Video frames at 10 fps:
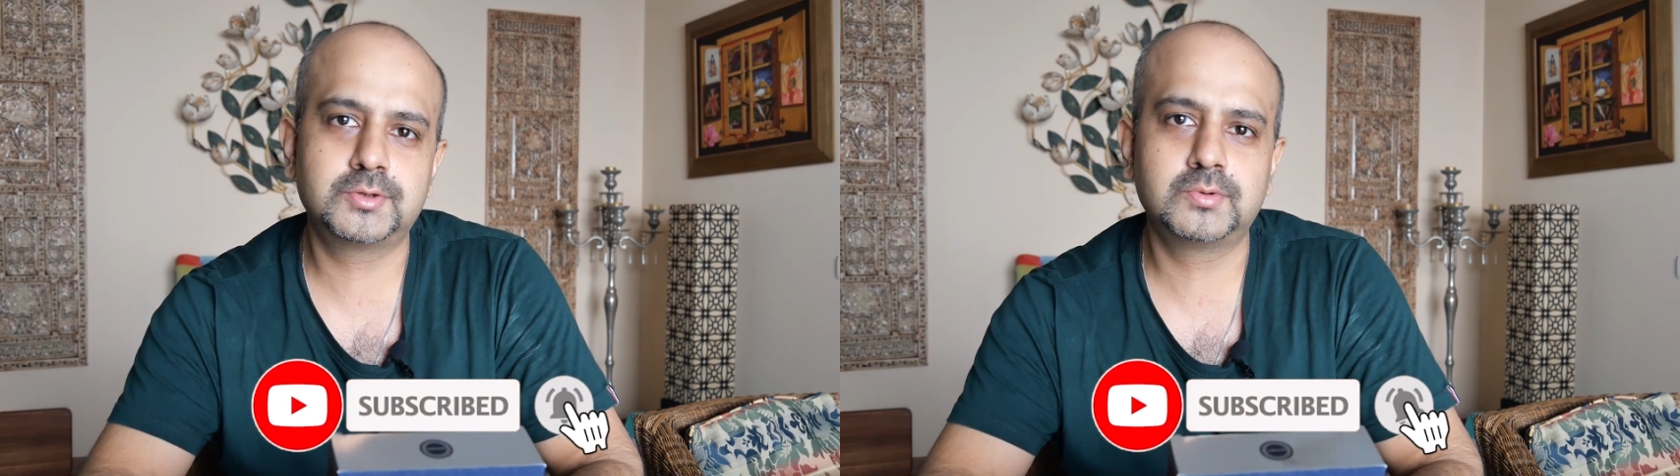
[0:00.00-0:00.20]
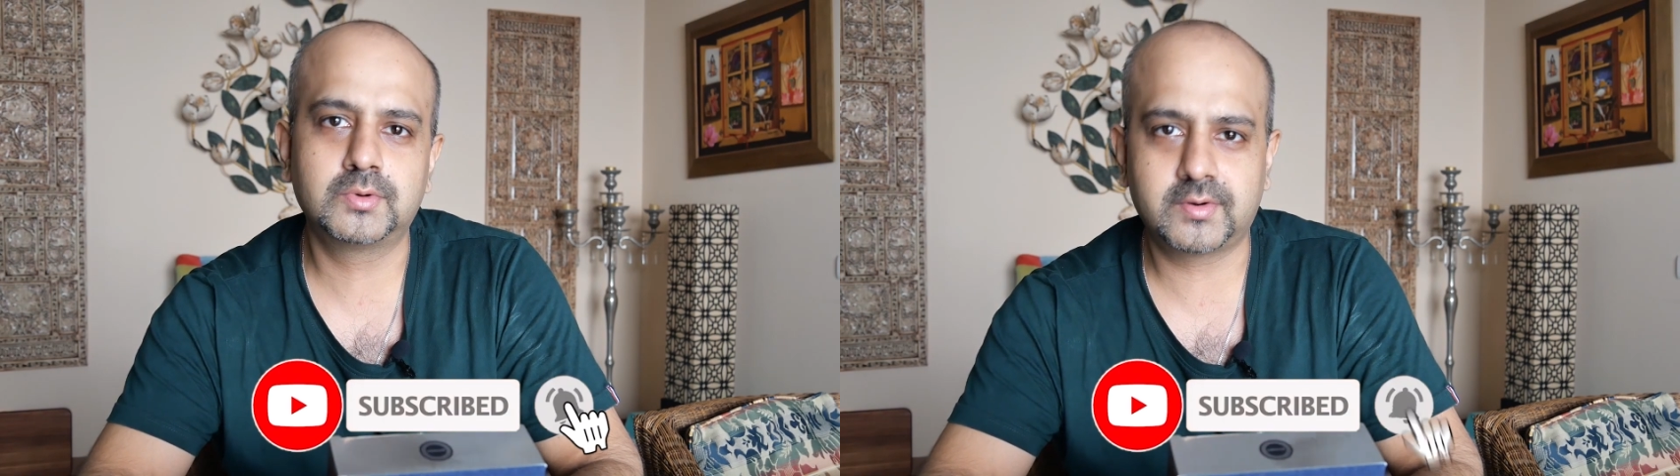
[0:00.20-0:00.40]

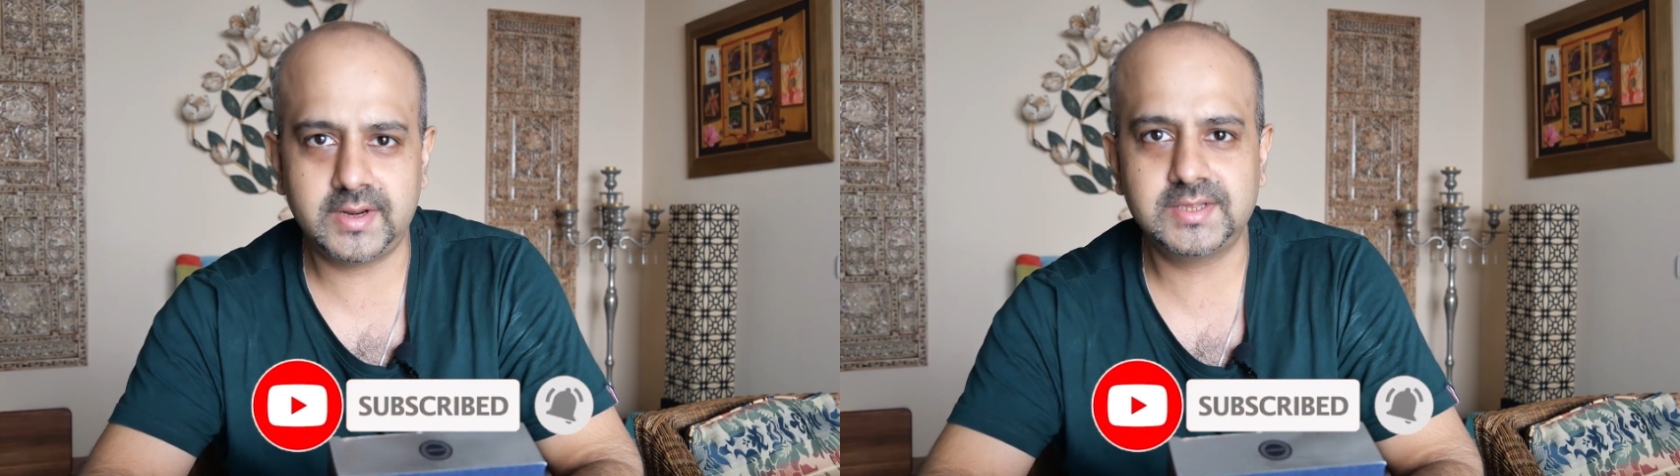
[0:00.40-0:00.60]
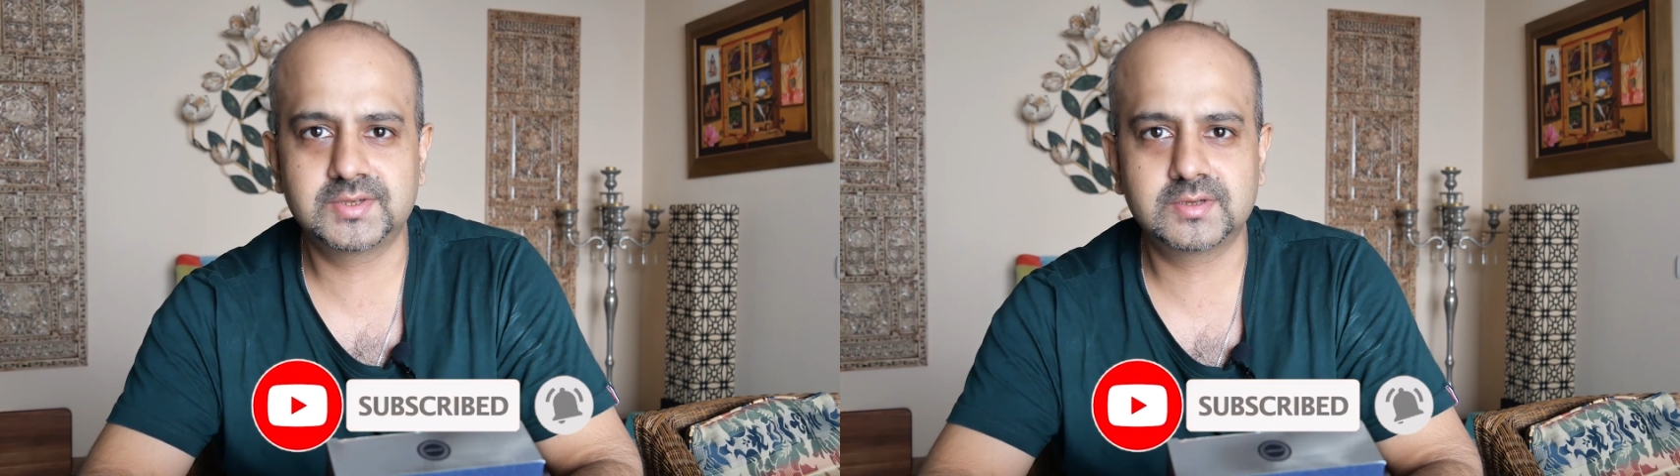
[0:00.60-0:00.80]
to
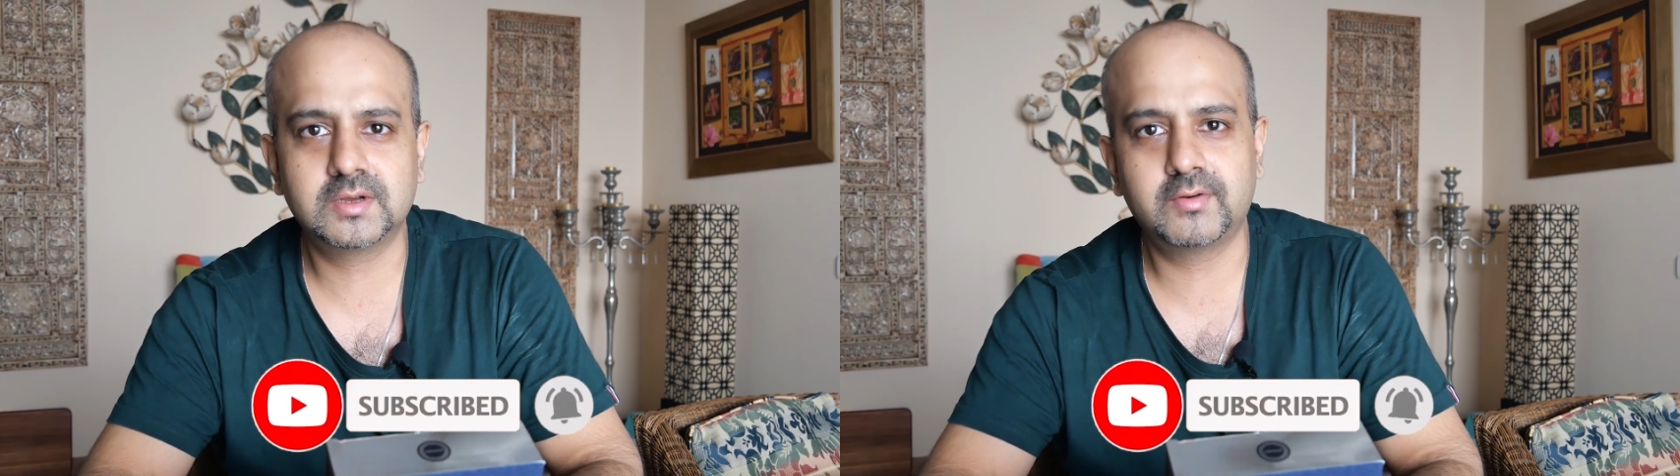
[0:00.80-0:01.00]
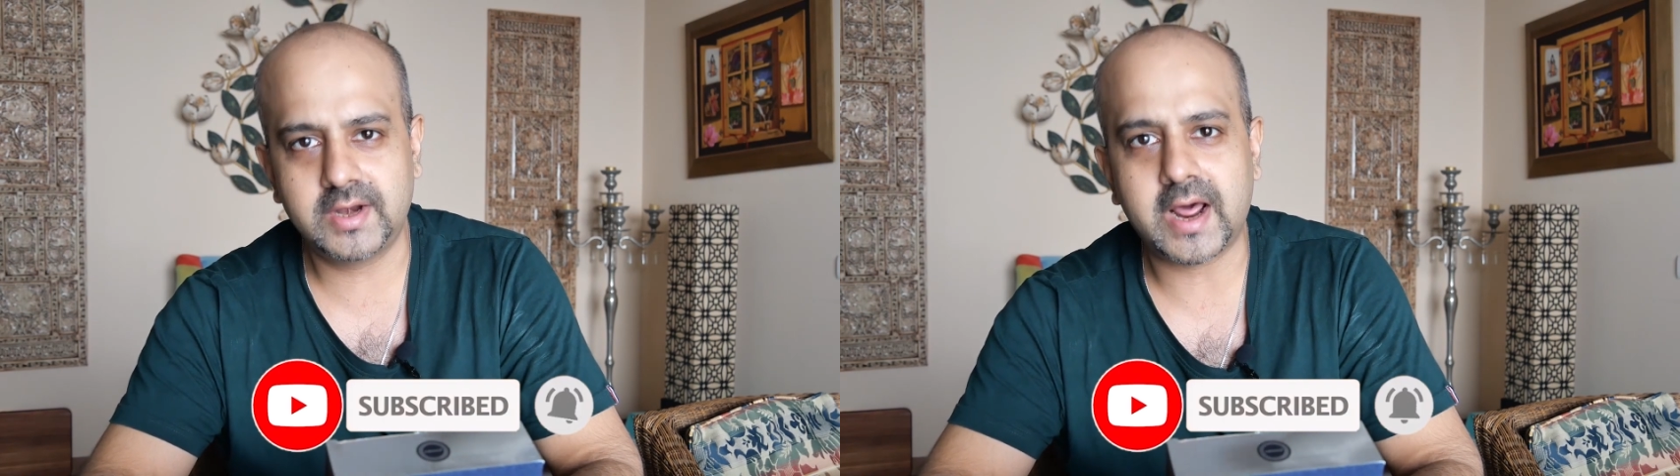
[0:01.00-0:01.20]
Creed's
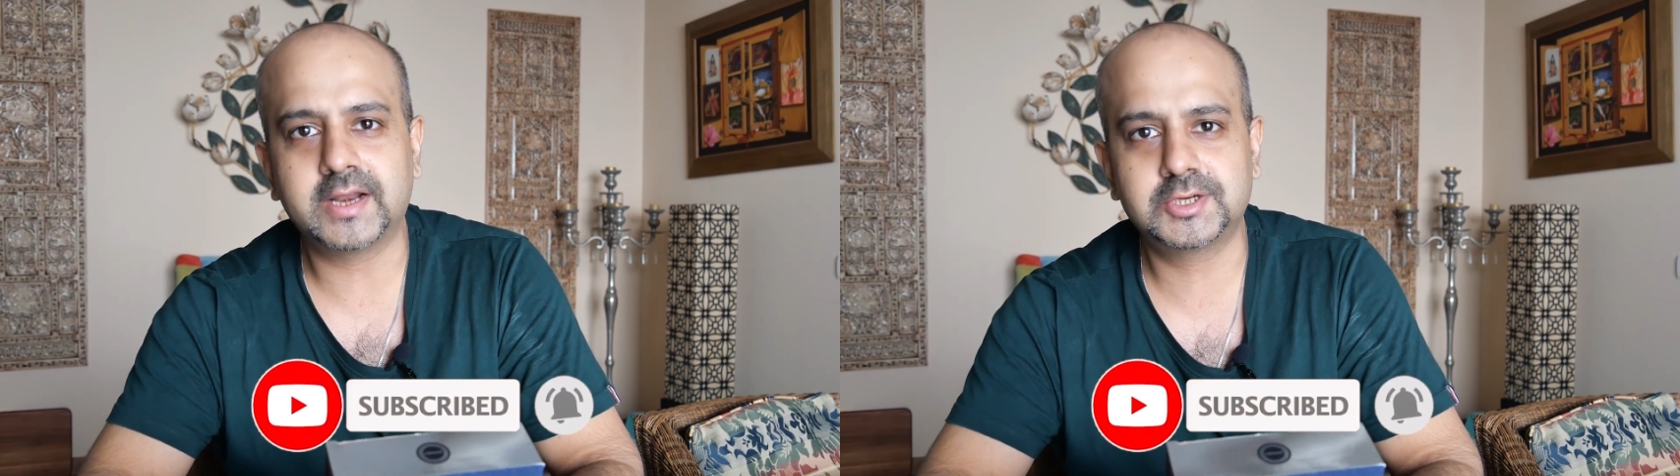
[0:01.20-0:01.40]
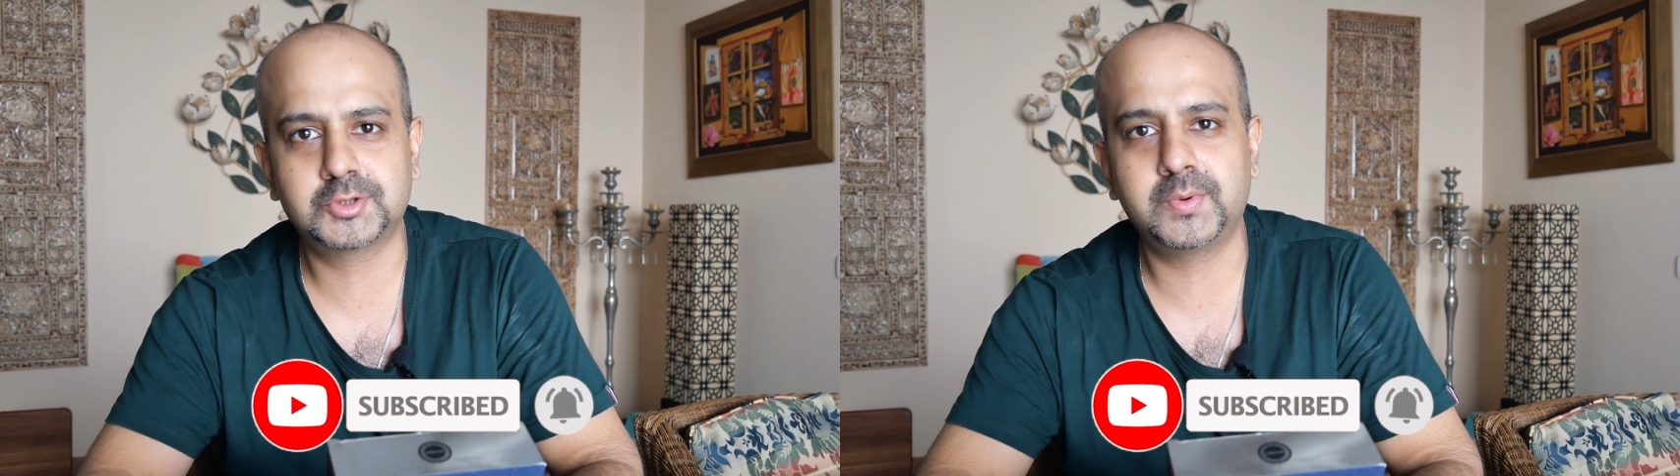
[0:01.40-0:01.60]
Creed
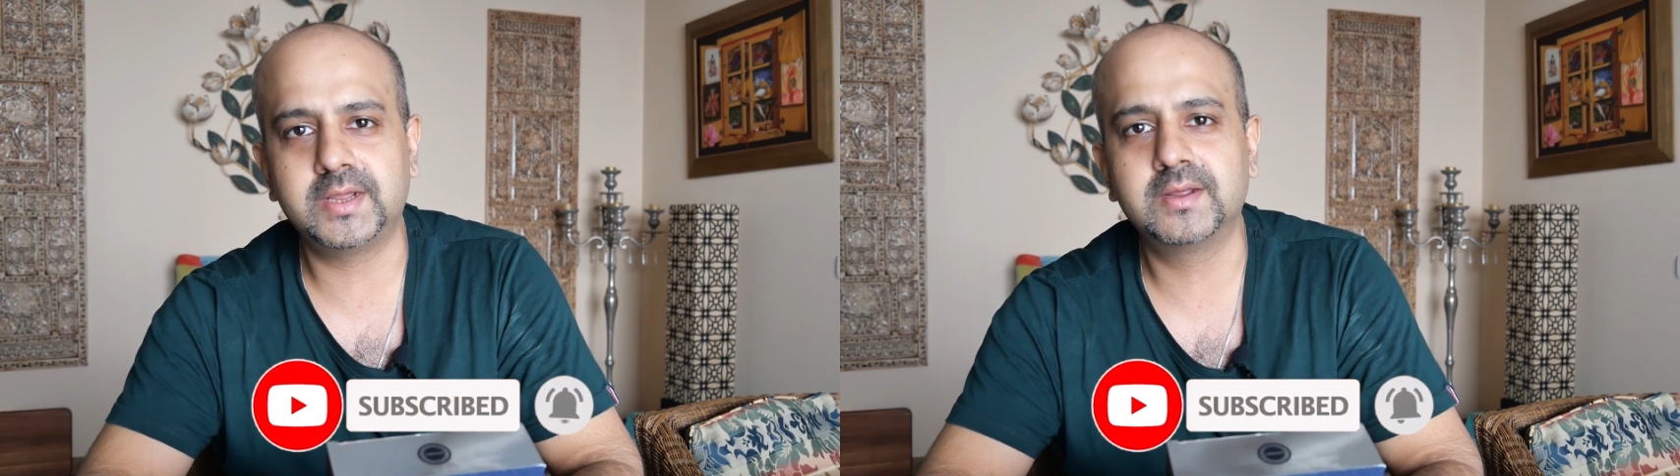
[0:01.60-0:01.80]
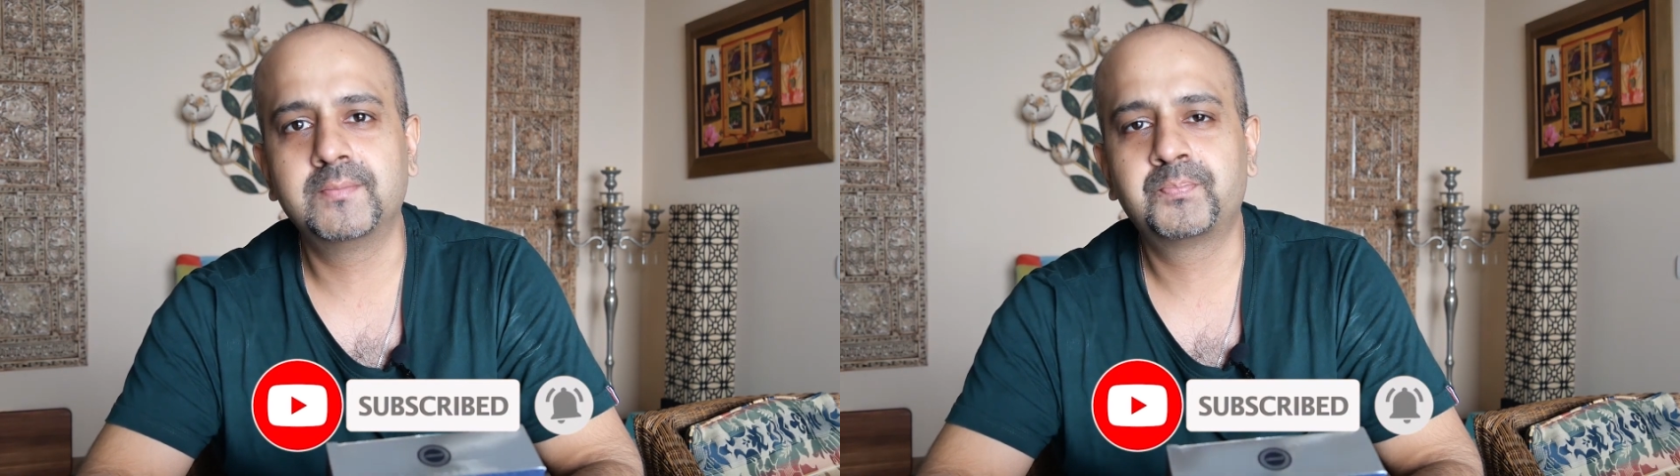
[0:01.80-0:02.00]
Irish
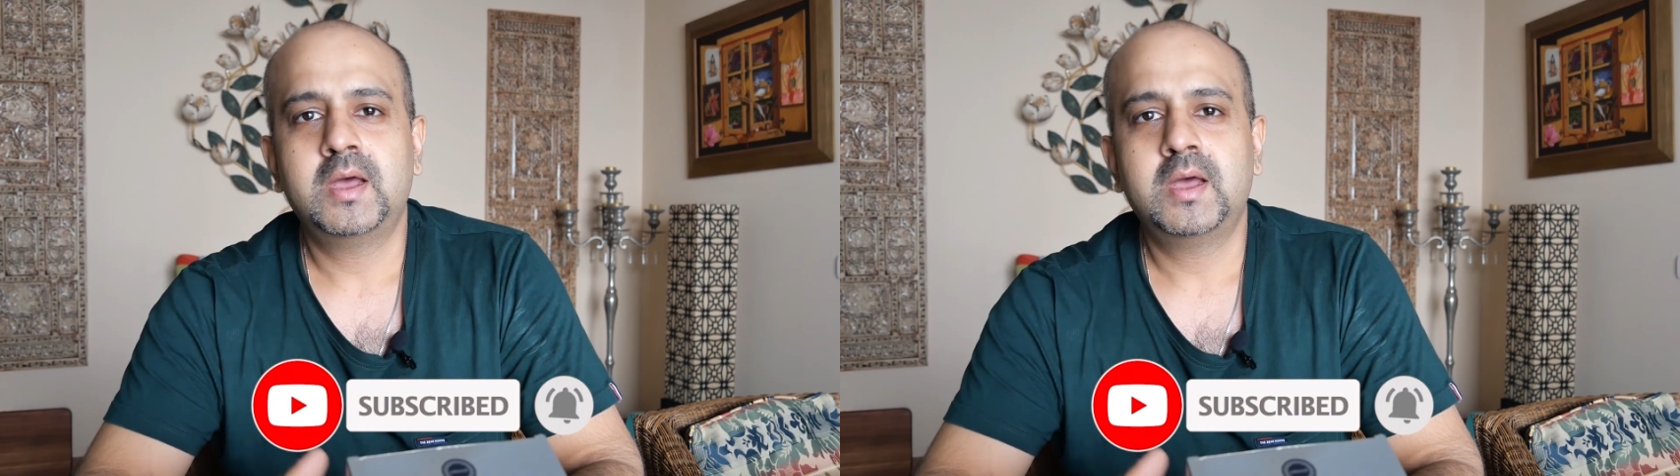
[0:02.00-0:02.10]
Tweed.